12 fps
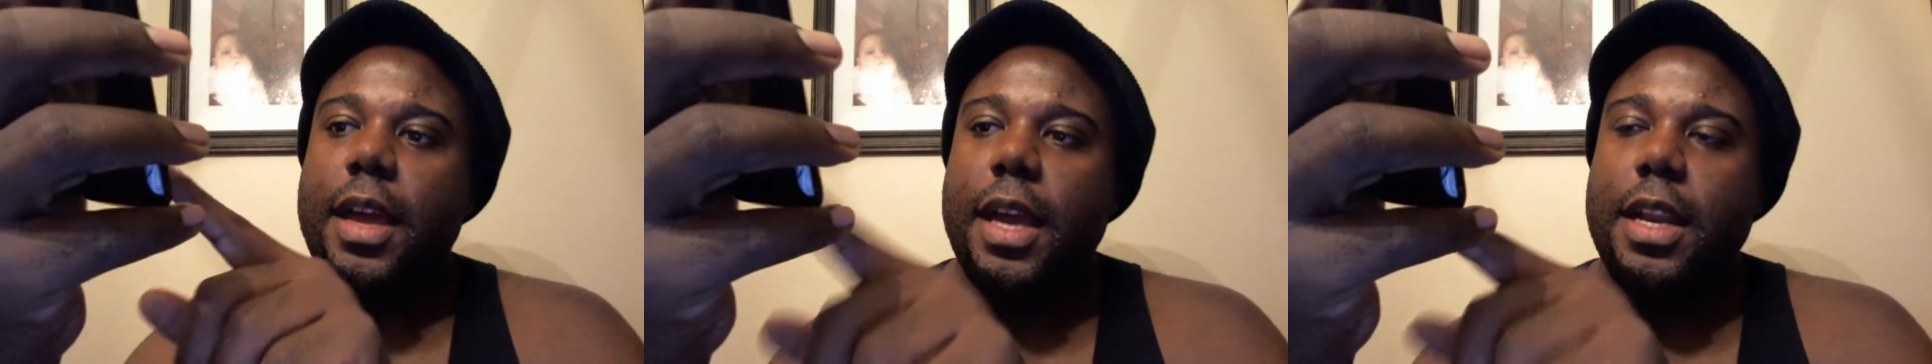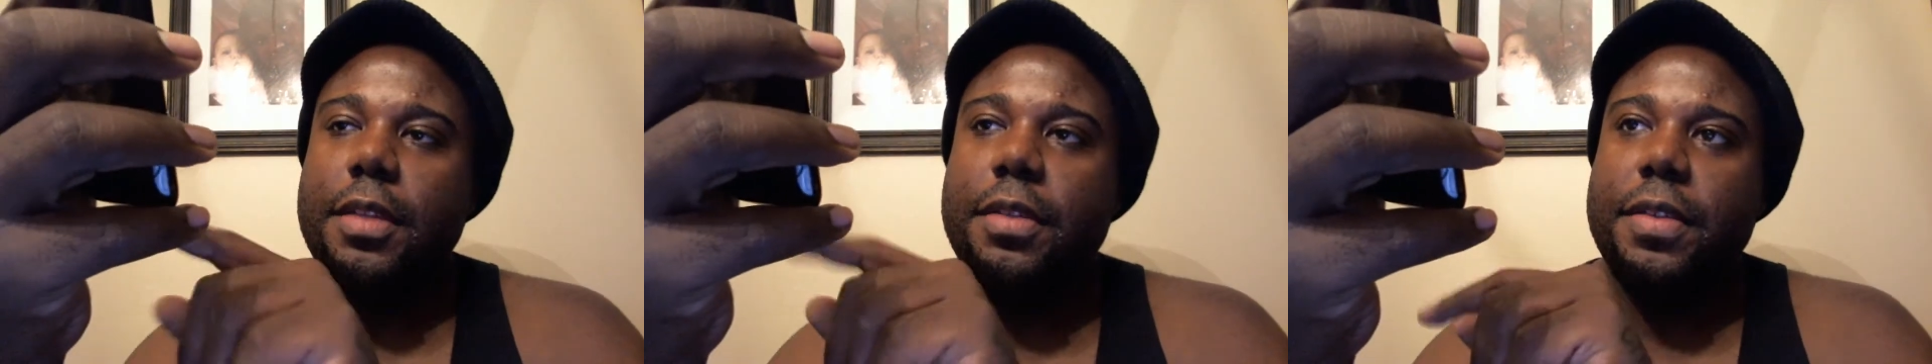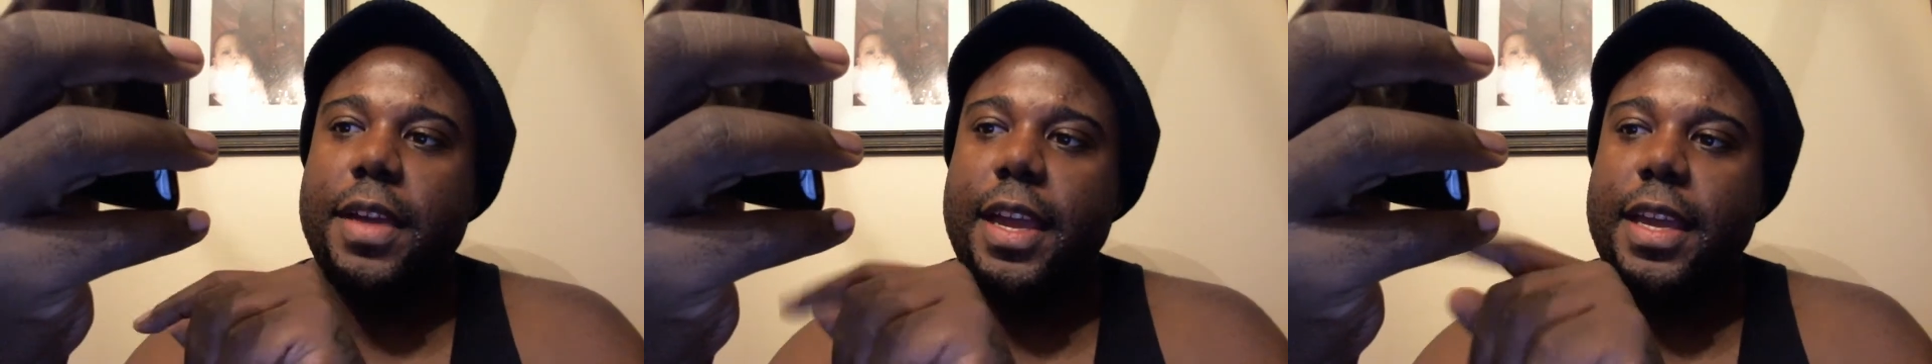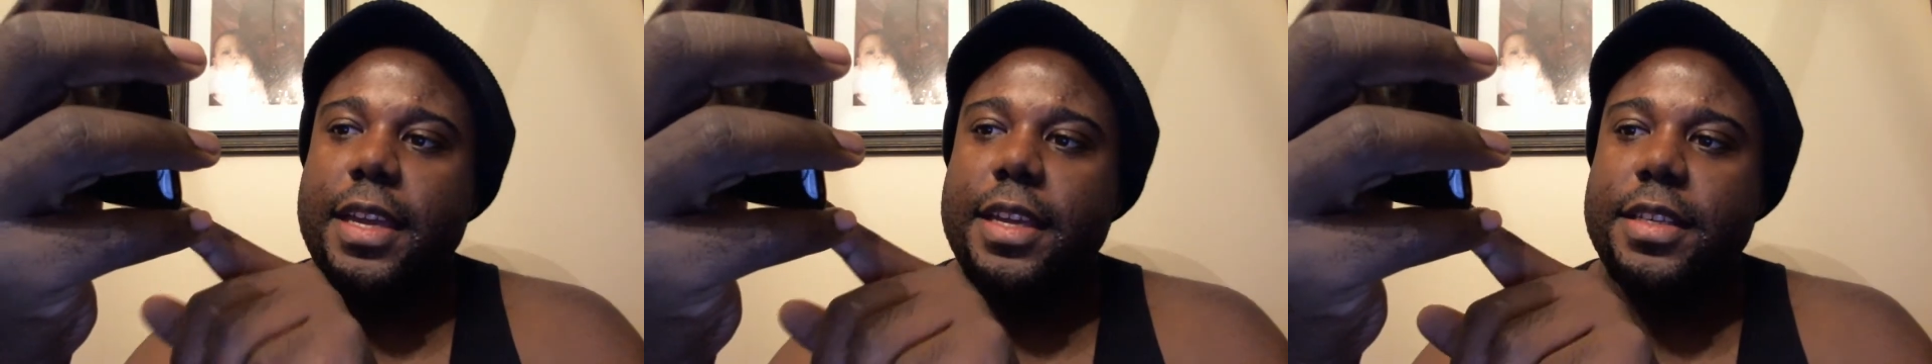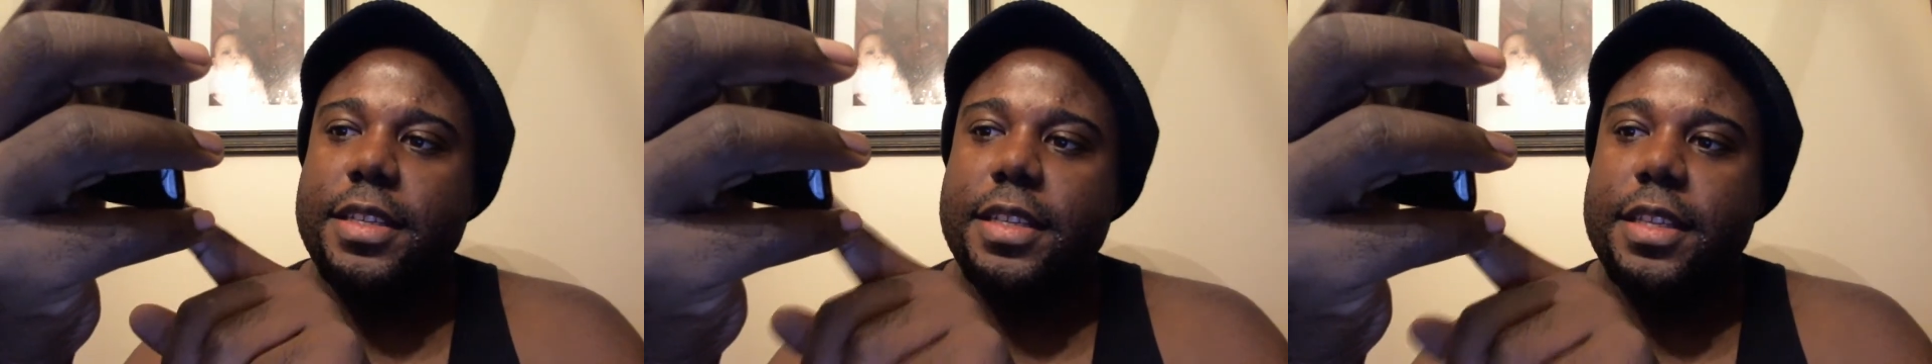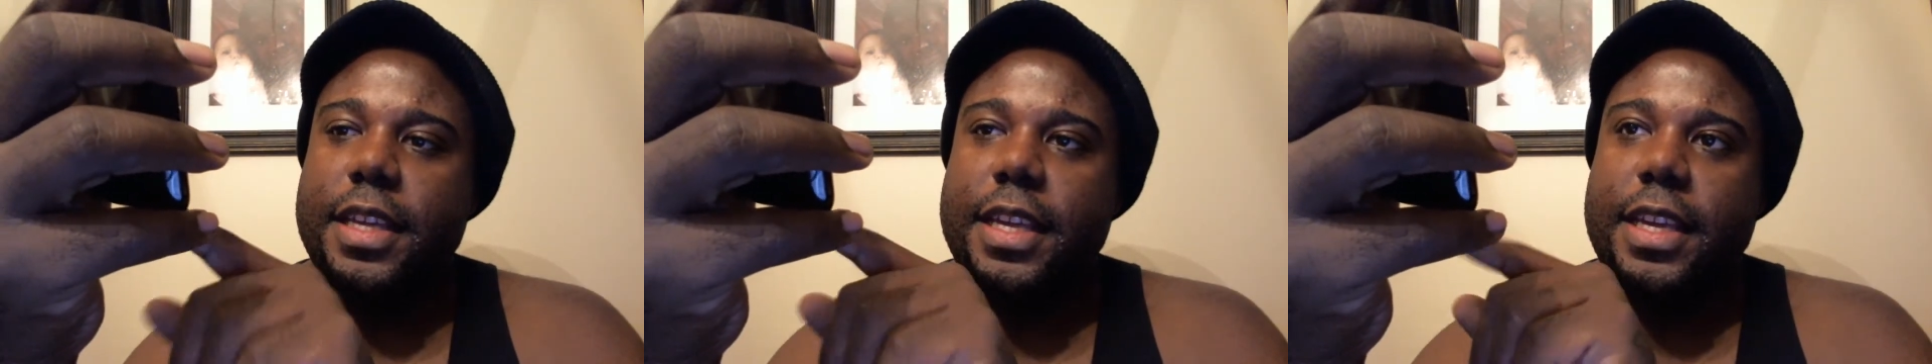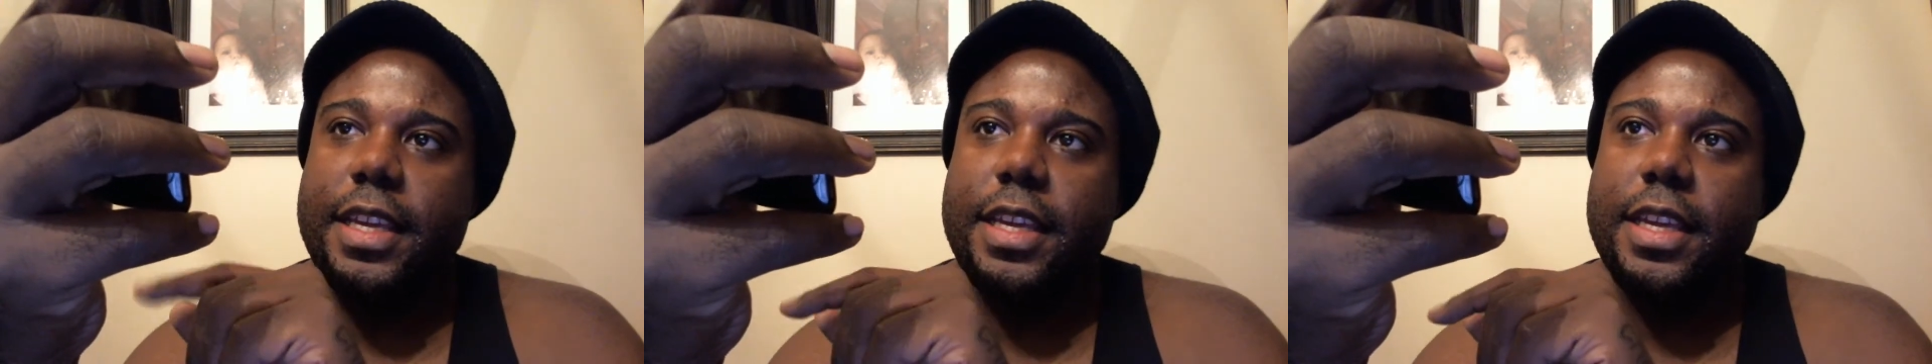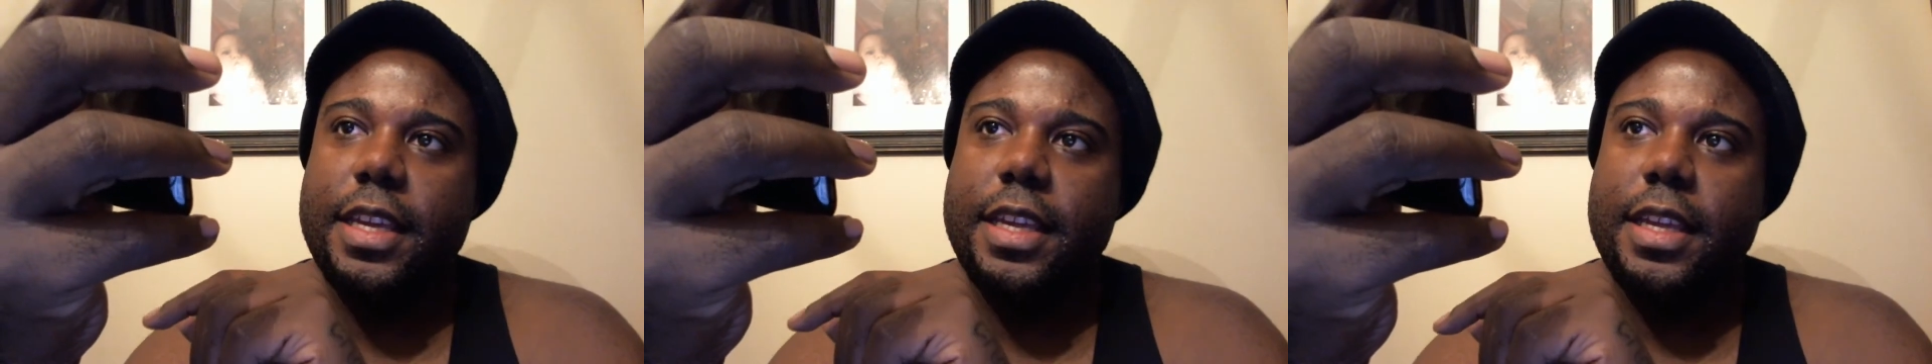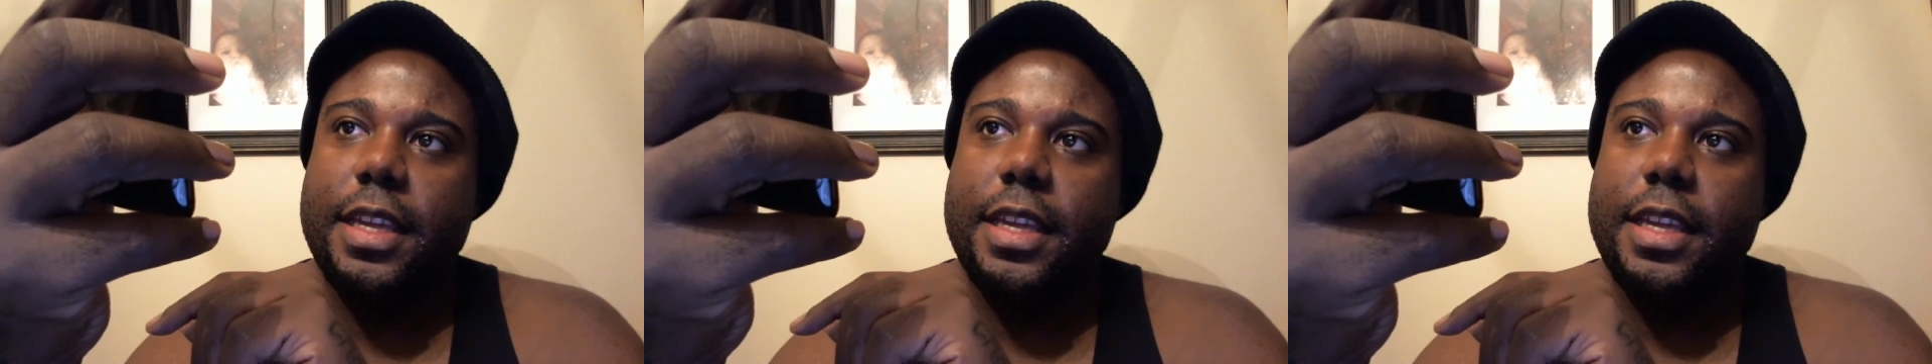Another thing is the